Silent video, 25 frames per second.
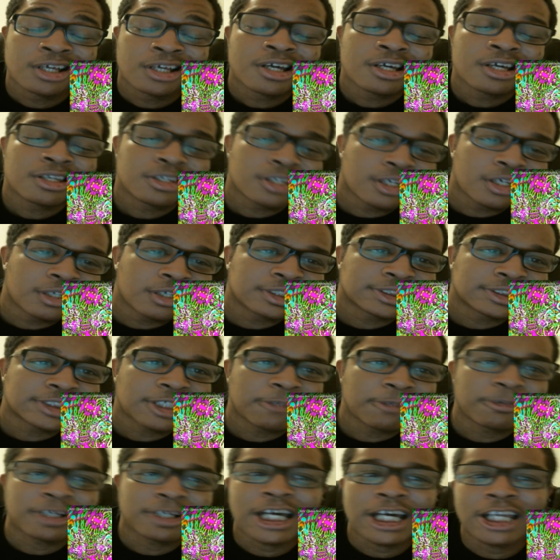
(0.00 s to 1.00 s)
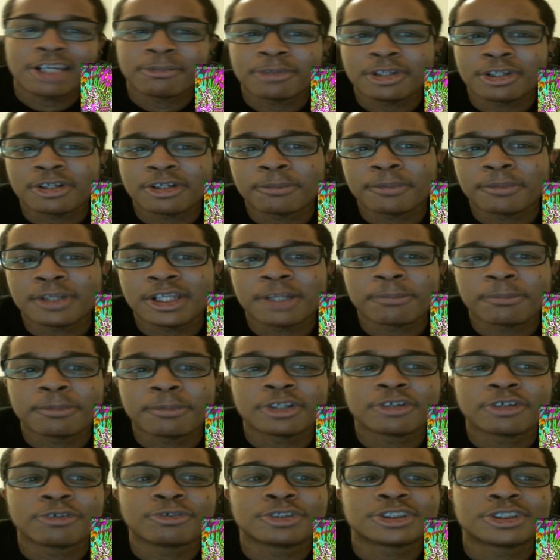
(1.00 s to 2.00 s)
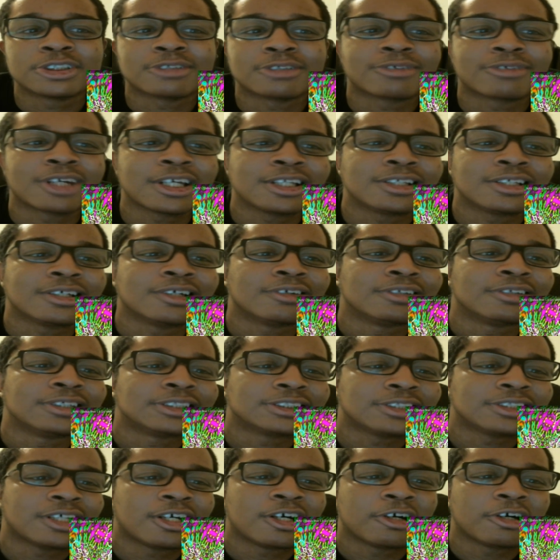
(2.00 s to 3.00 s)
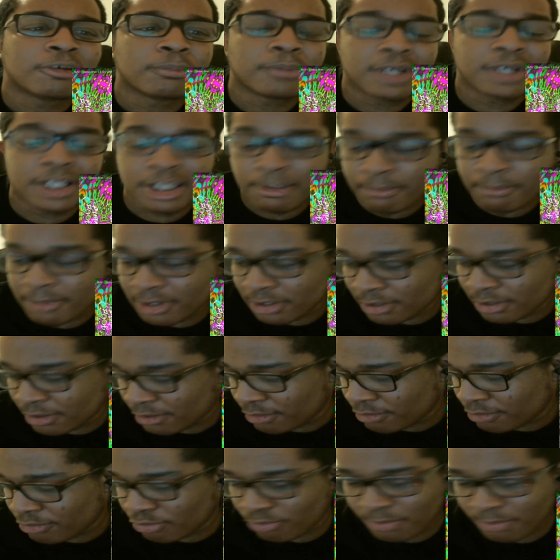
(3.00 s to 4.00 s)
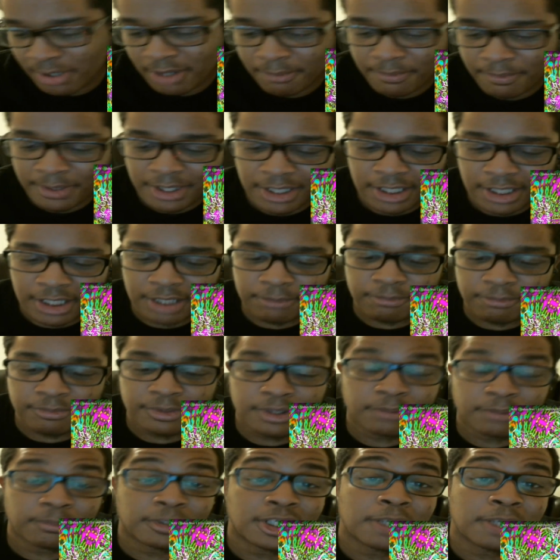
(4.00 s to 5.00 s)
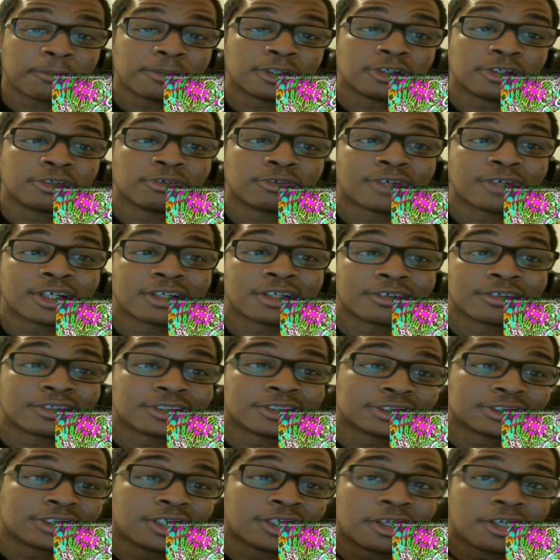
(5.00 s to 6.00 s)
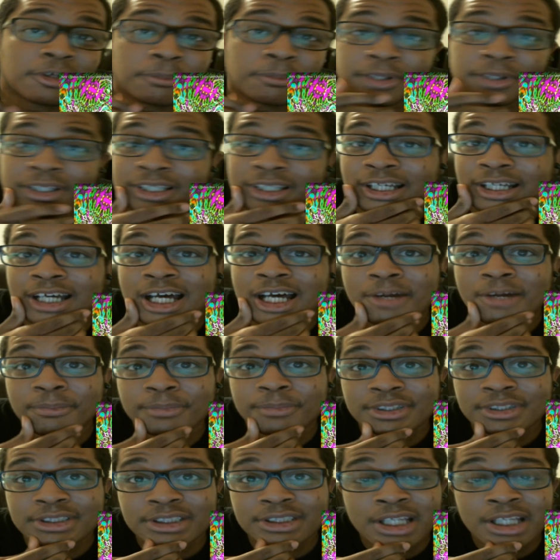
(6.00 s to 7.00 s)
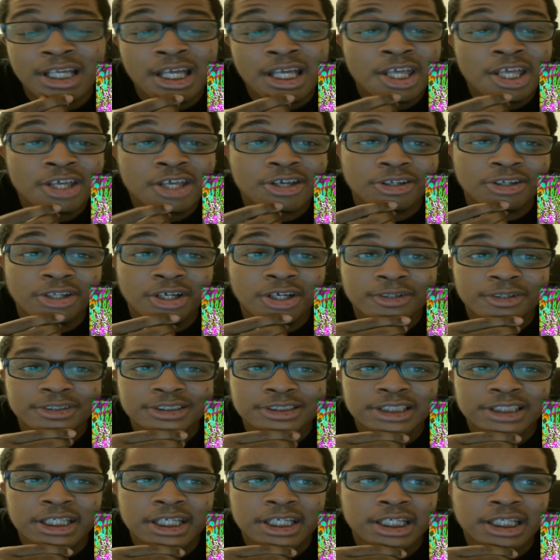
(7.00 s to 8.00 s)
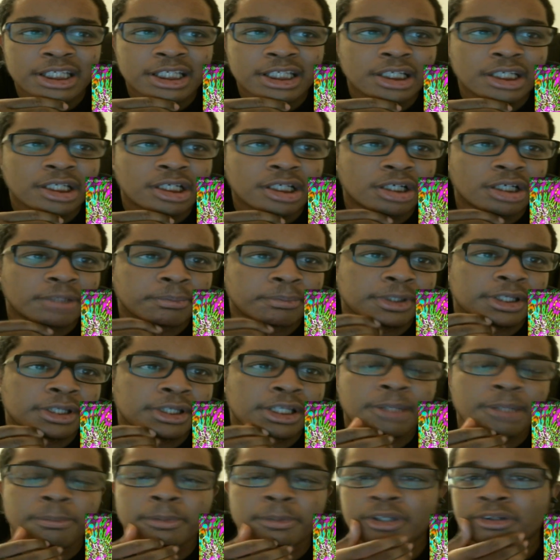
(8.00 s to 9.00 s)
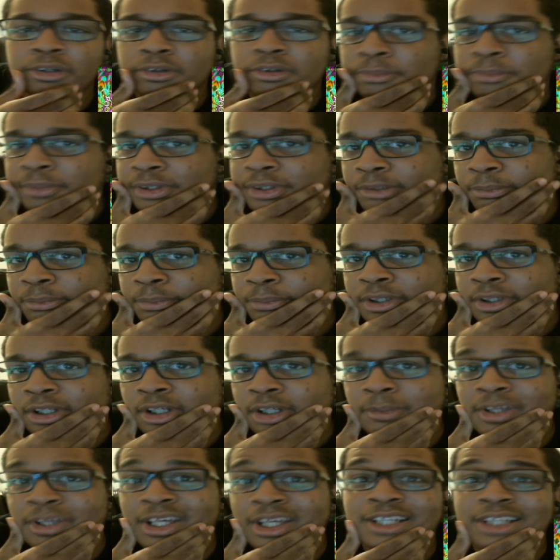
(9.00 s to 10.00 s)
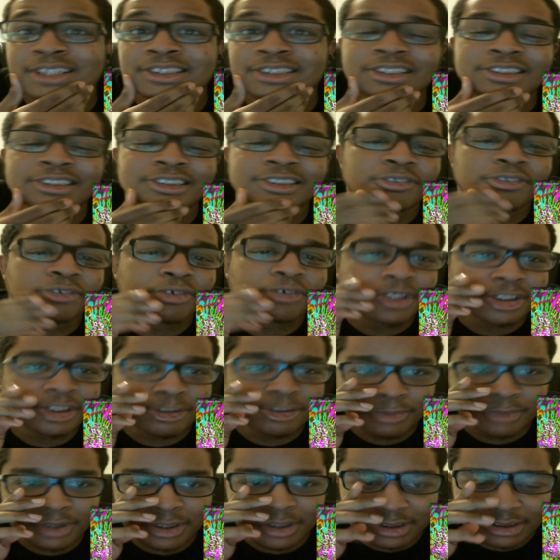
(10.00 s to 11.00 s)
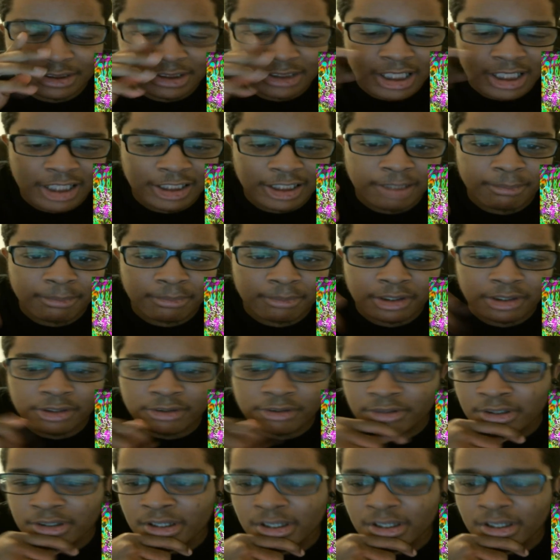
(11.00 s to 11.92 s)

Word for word: You know what I'm saying? But comment below, man. Let me know what your rate of the song, man. Let me know. Oh, my bad, man. But let me know the rate of your song, man, in the comments. You know what I'm saying? And, um, yeah, let me know, man. But, um, you got any songs in your quest, man? Just comment down below.